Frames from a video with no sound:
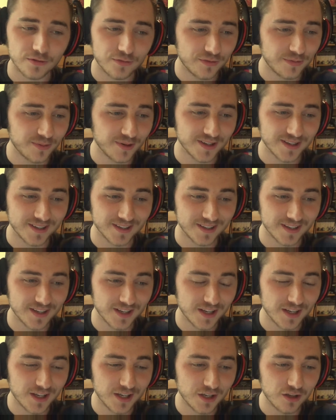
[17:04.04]

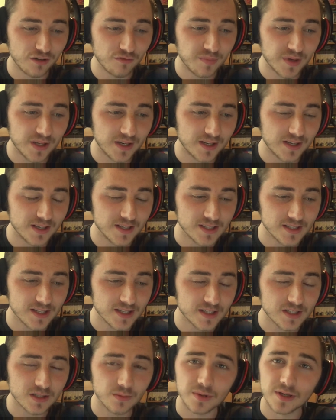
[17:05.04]
you've been here
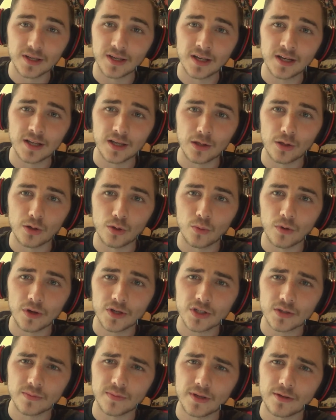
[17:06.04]
since the beginning. You
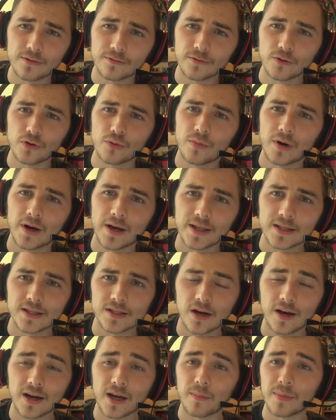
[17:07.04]
watched me through my
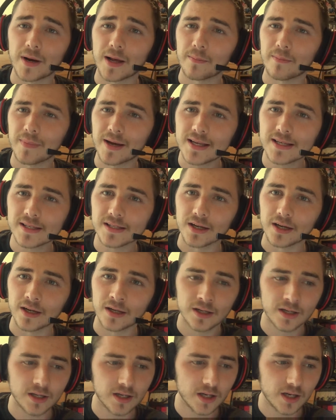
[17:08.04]
entire Black
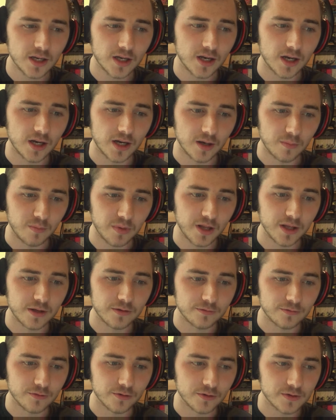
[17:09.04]
Mesa
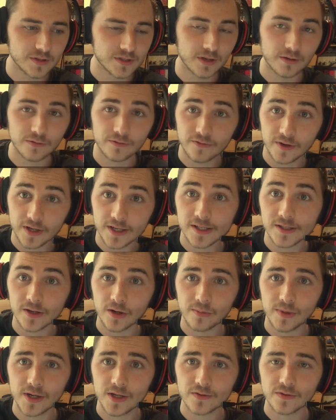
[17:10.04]
playthrough, so thanks
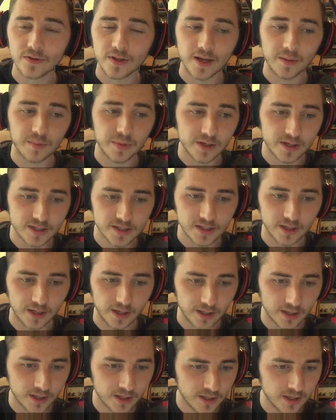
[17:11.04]
so much for that
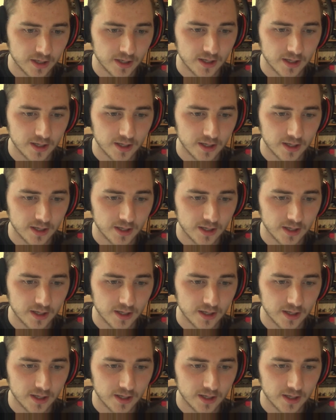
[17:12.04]
personally.